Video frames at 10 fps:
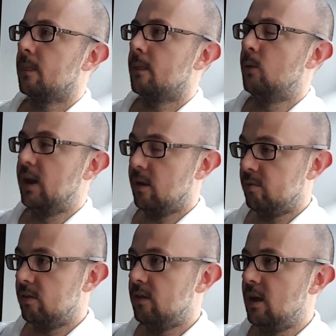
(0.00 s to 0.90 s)
When it
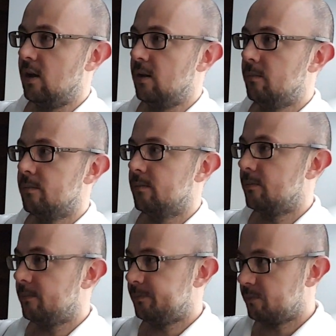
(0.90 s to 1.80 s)
comes to TI,
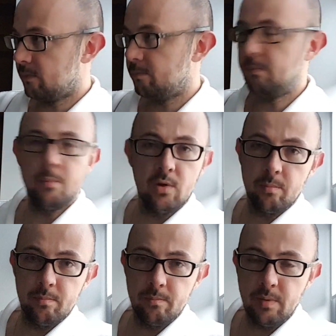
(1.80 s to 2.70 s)

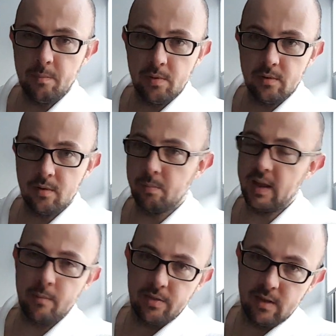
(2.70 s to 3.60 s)
people
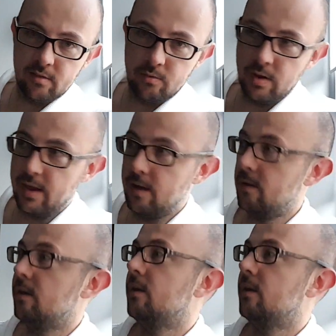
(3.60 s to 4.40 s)
complain about things every year.